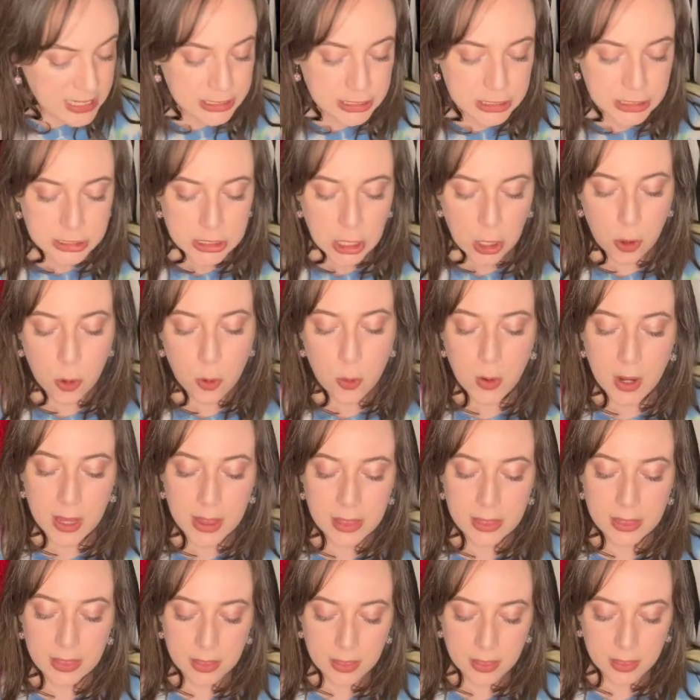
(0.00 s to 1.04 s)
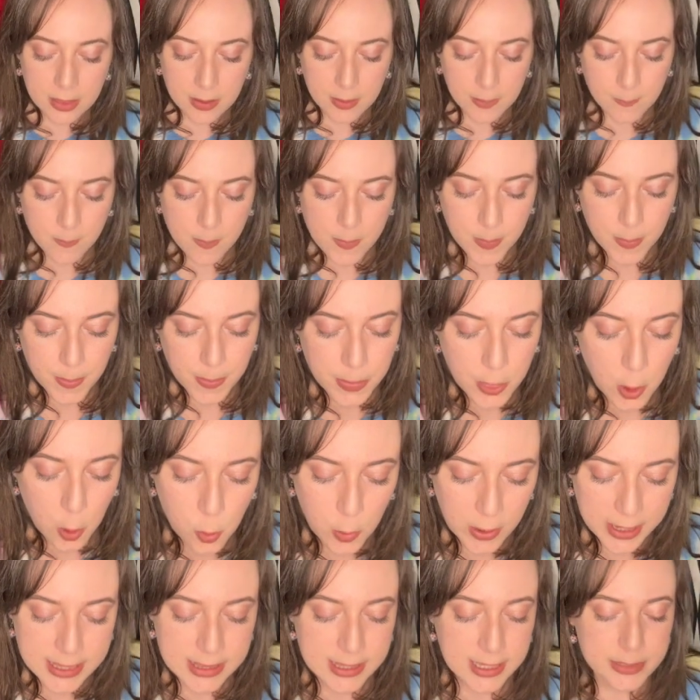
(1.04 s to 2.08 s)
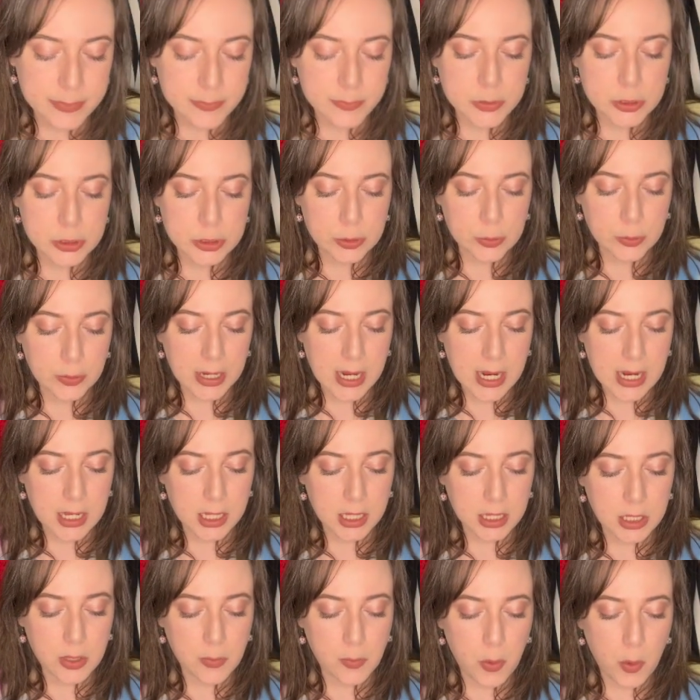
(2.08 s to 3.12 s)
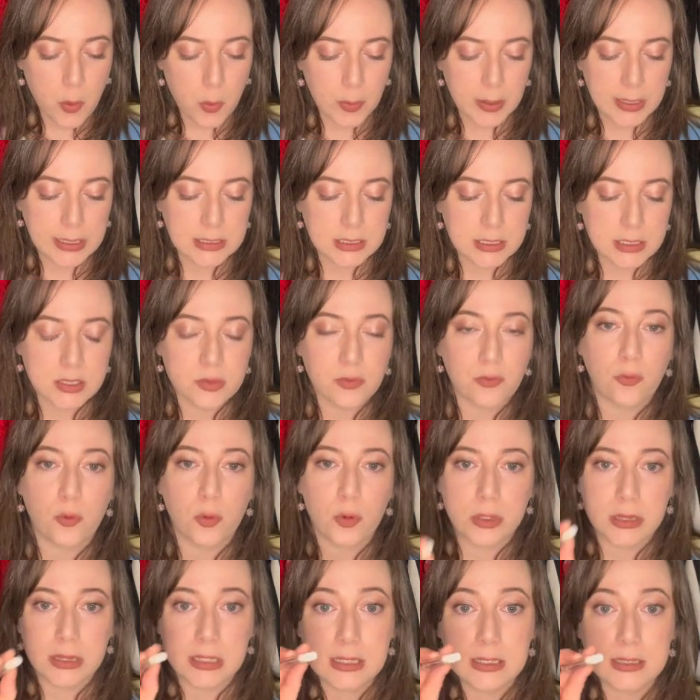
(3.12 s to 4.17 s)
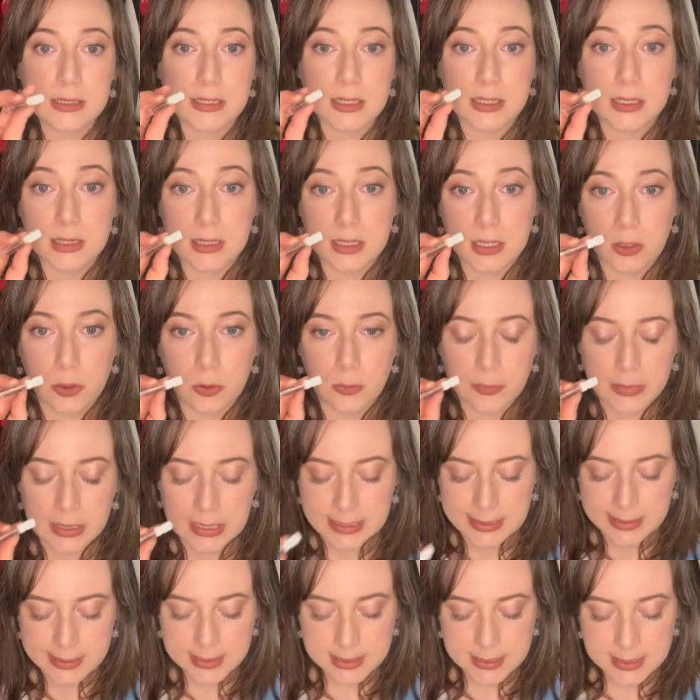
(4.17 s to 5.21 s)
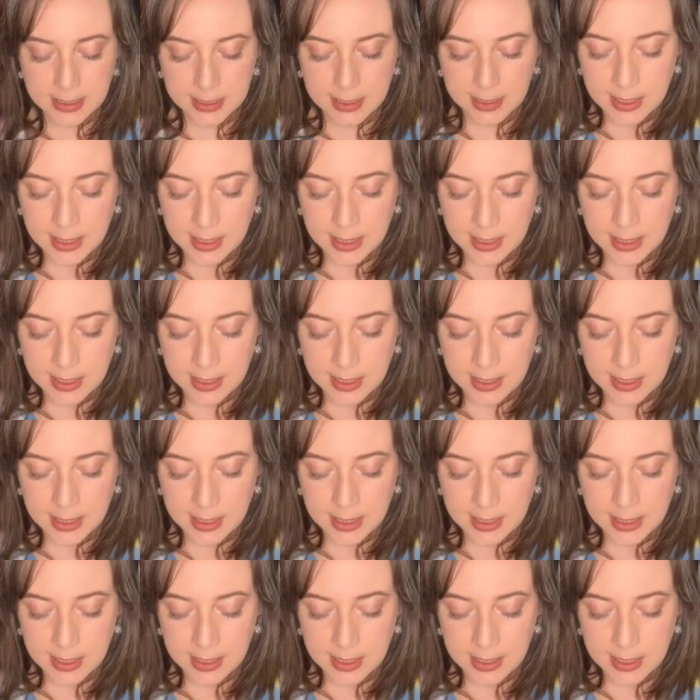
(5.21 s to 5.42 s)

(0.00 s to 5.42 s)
So the way that I'm doing the points for these little minis